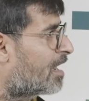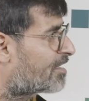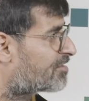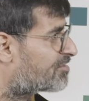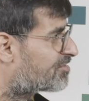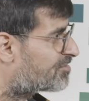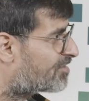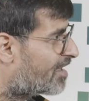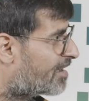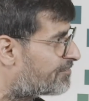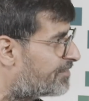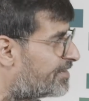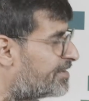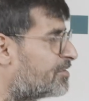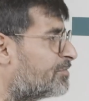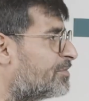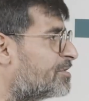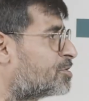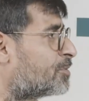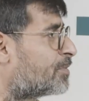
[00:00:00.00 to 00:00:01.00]
a safe
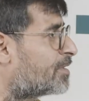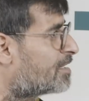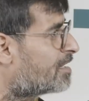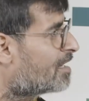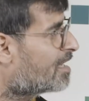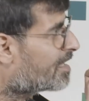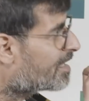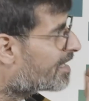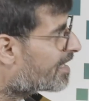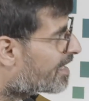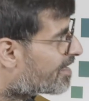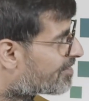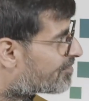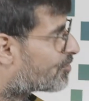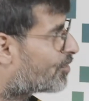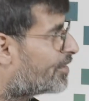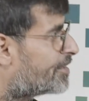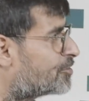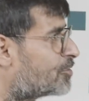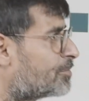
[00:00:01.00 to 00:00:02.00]
individual is
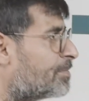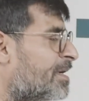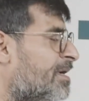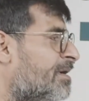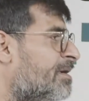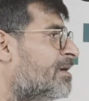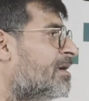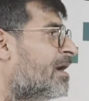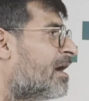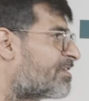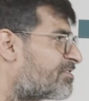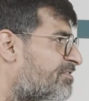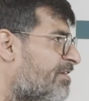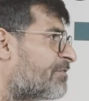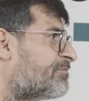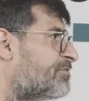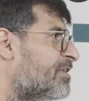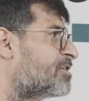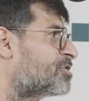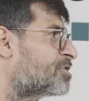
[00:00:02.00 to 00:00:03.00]
going to be a
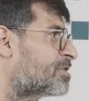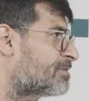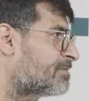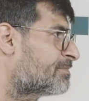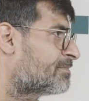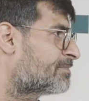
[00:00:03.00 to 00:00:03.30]
safe nation.